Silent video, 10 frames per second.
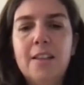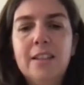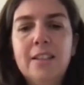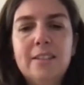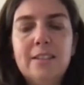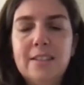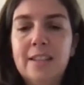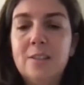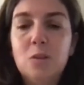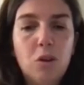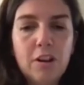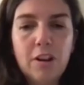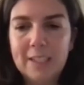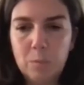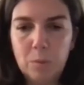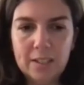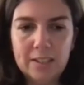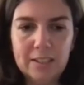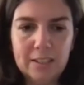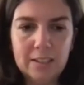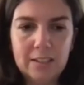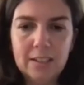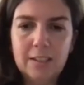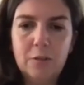these sensorial experiences